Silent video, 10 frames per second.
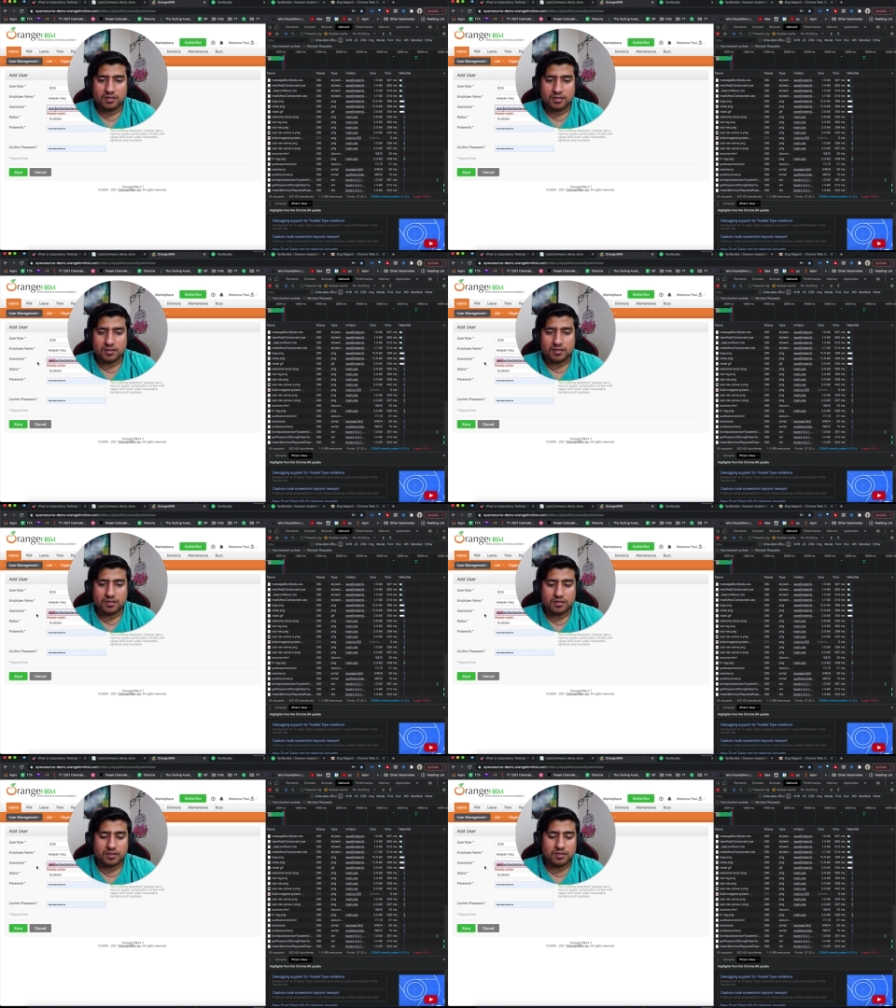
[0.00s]

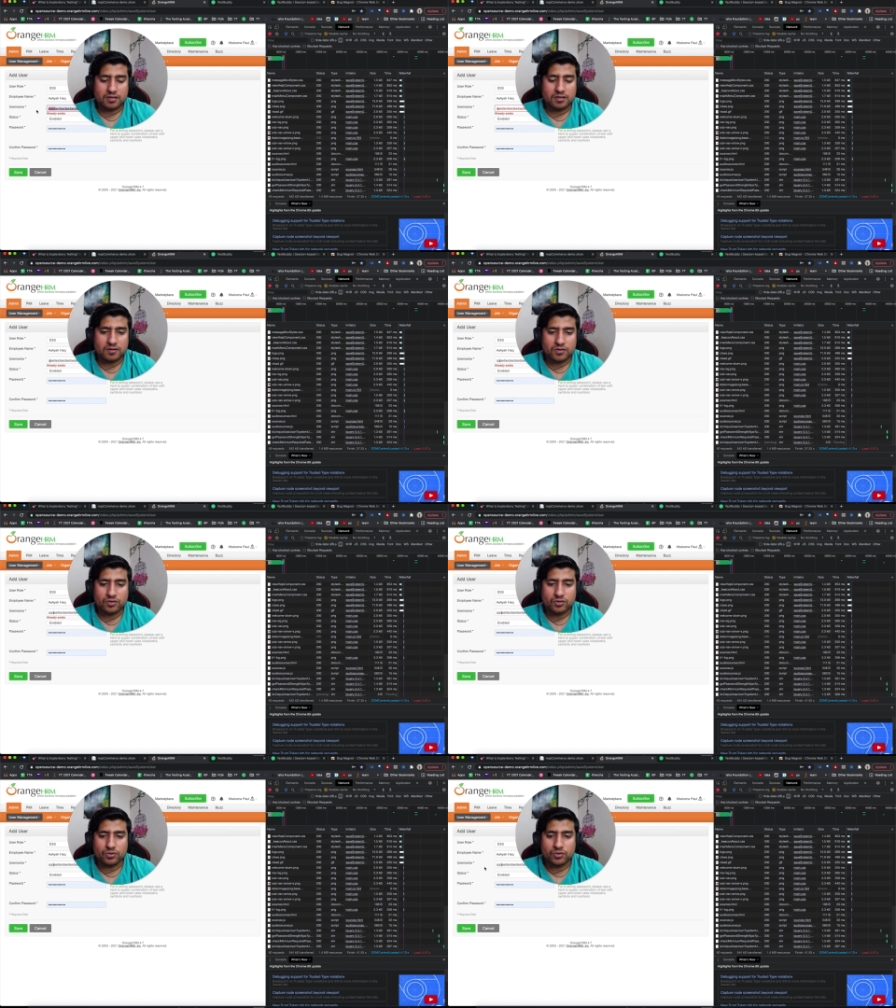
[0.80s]
uh, Q
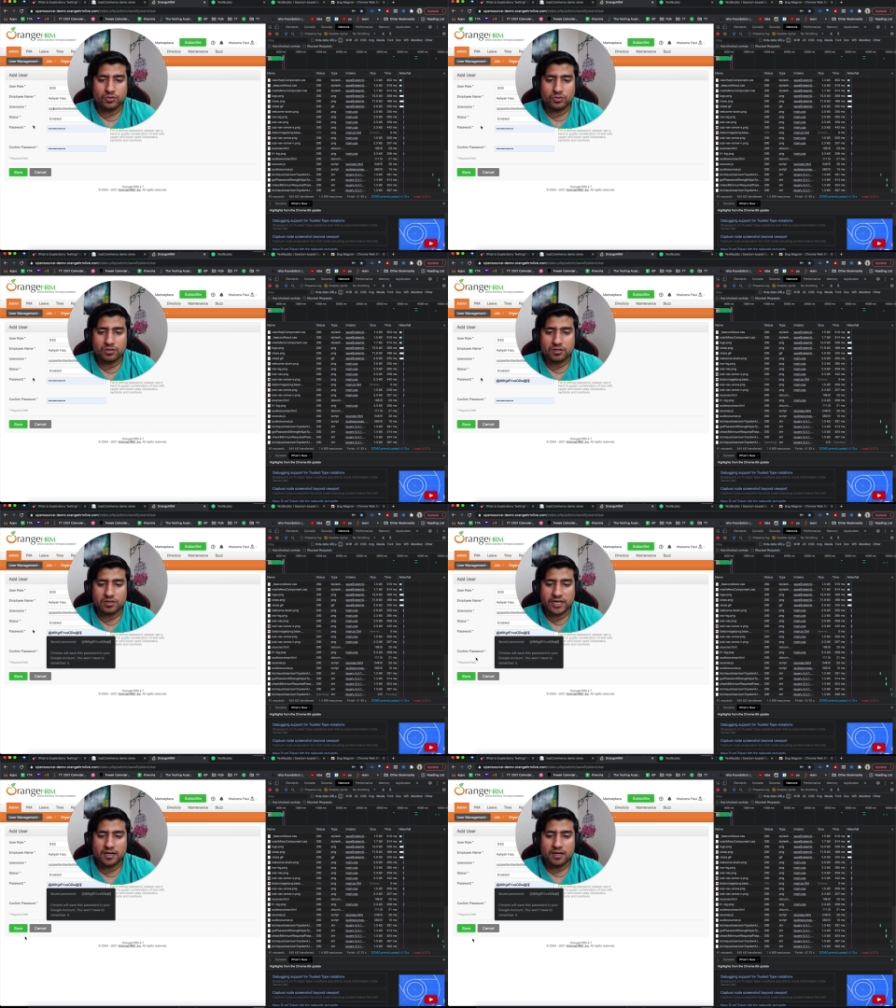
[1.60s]
Q Q,
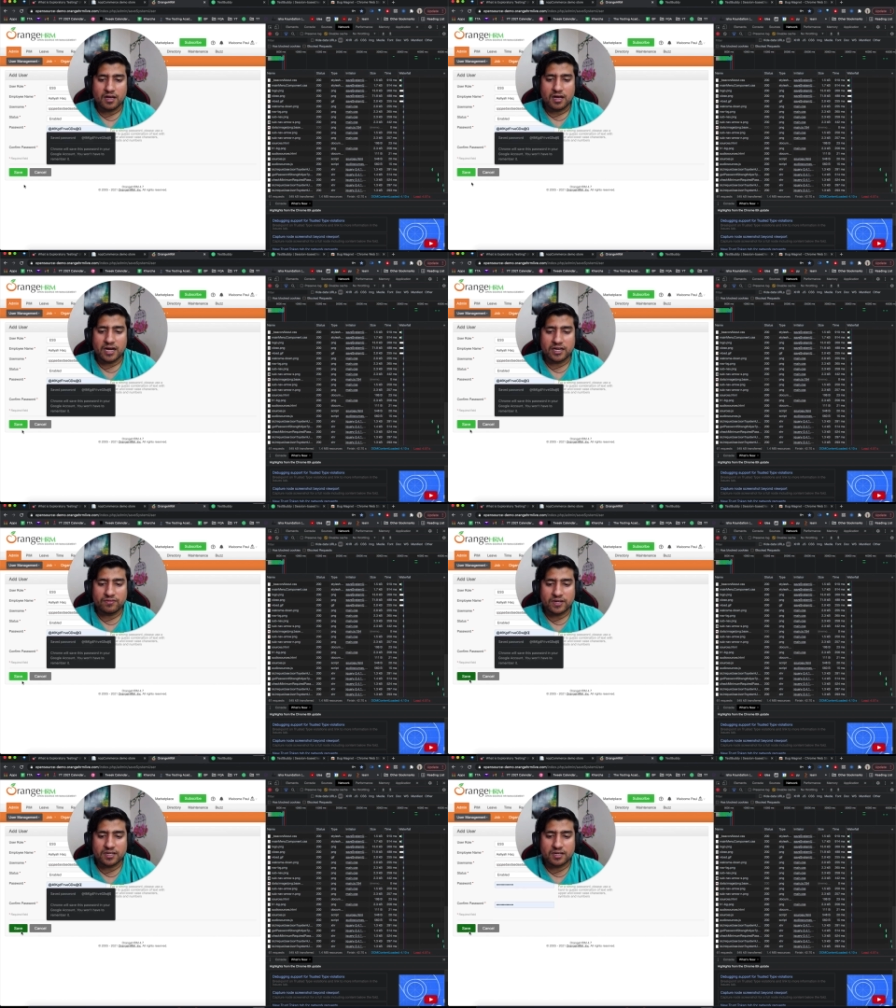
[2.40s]
right? And
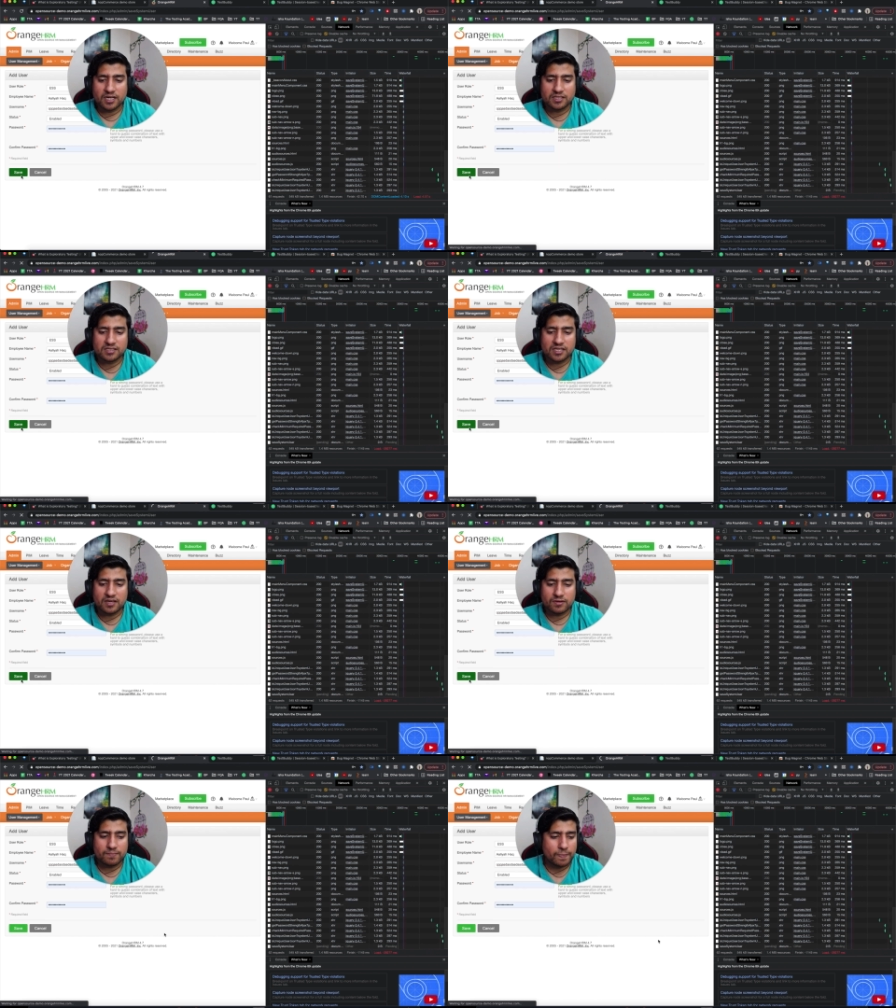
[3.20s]
if I hit
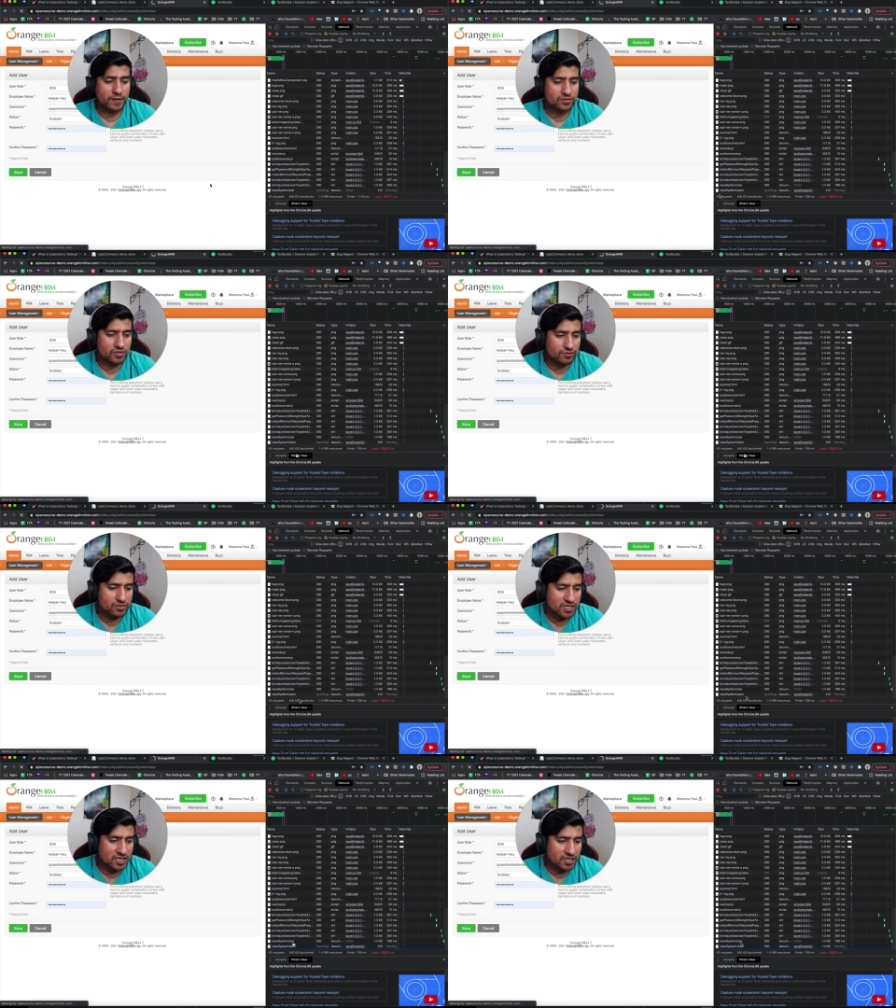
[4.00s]
save, so if you
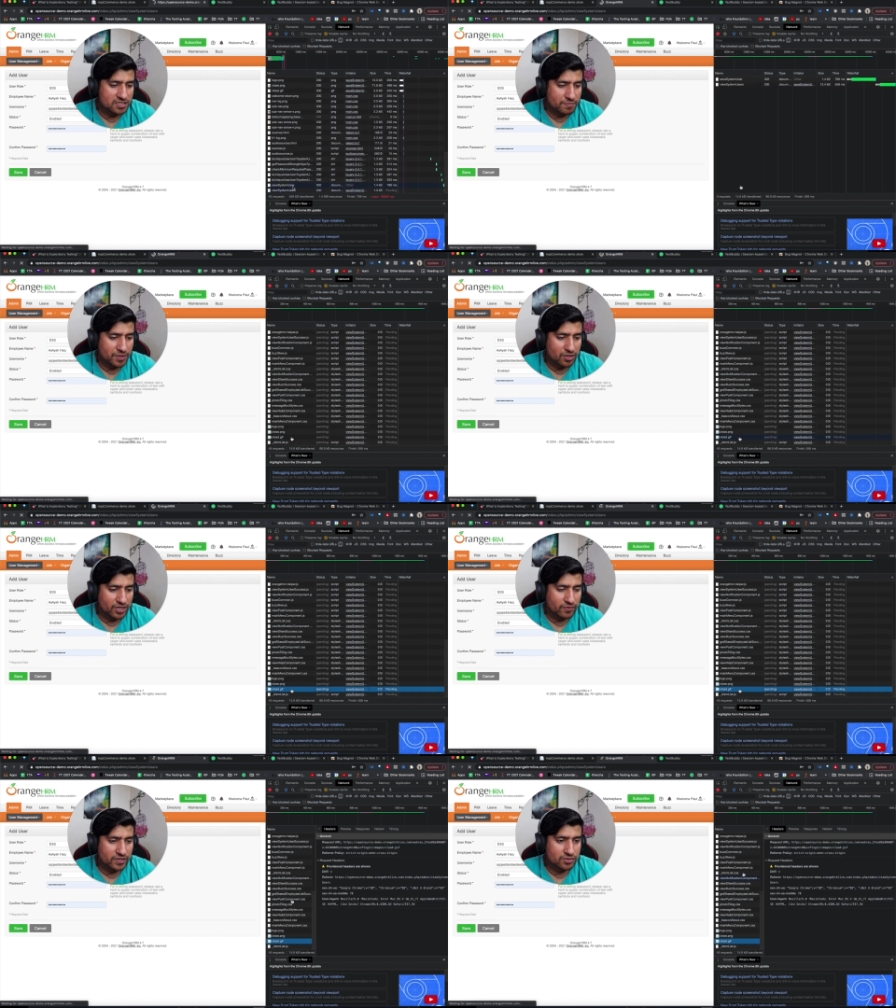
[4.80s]
see there's a particular
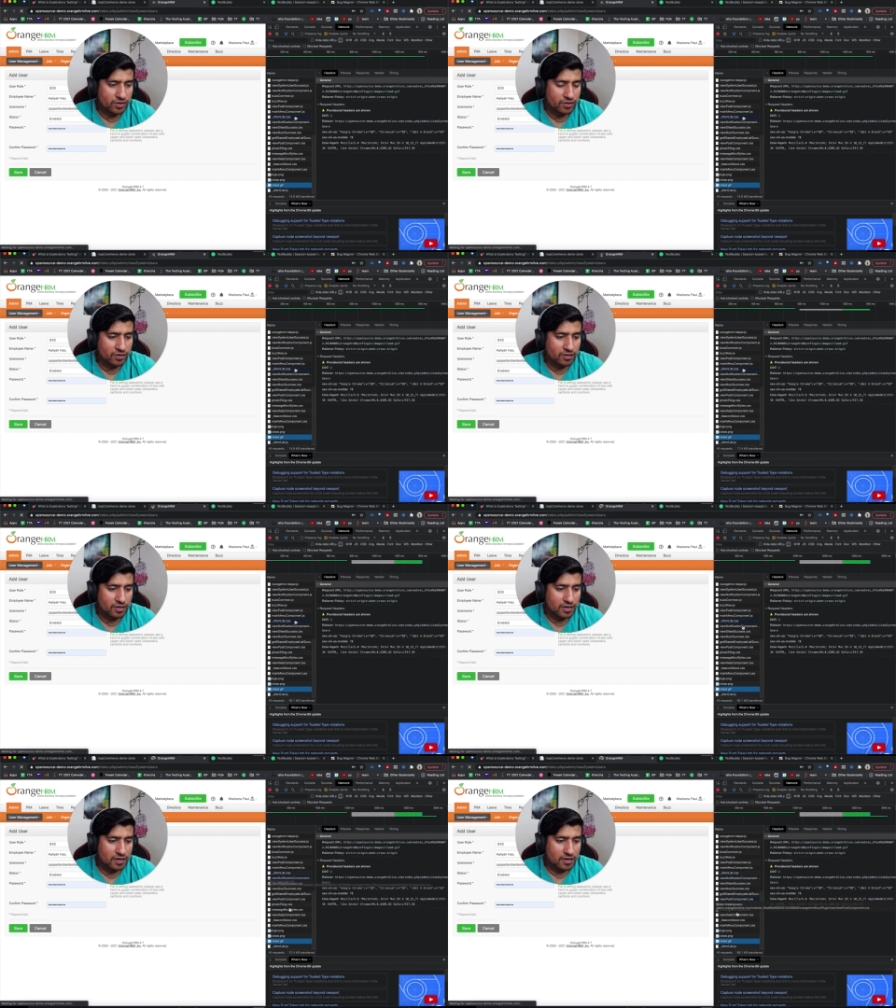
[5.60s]
request going on,
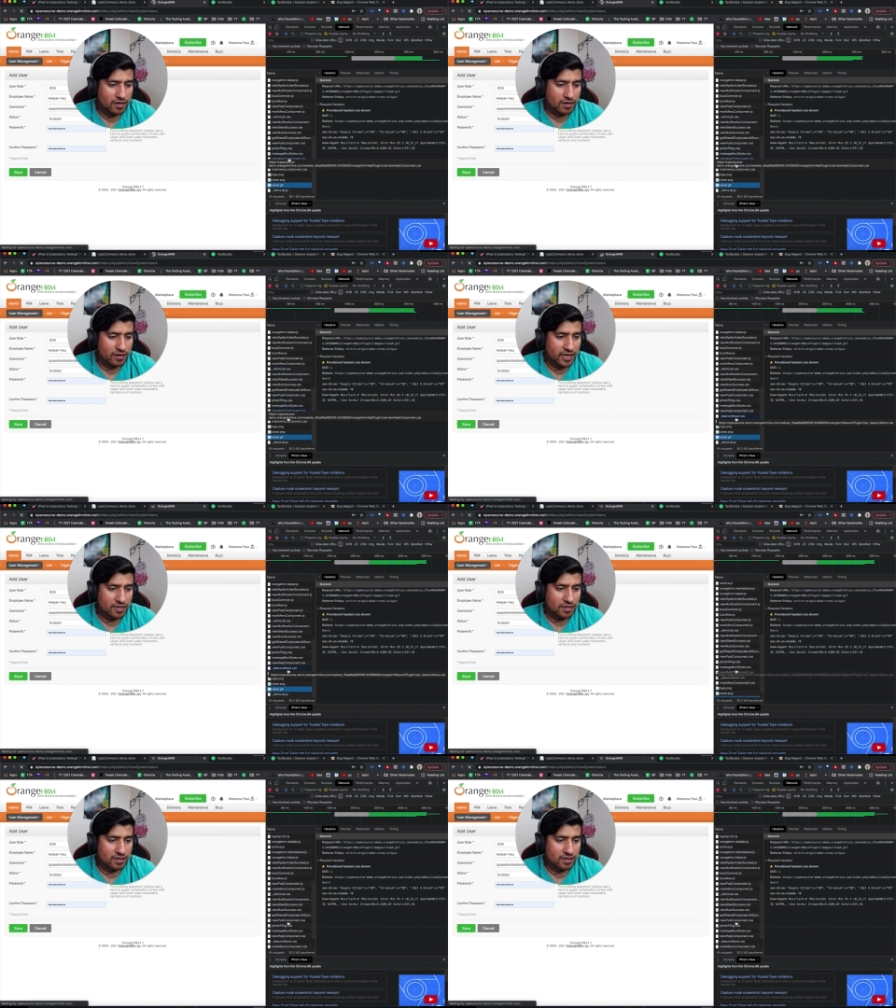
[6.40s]
right?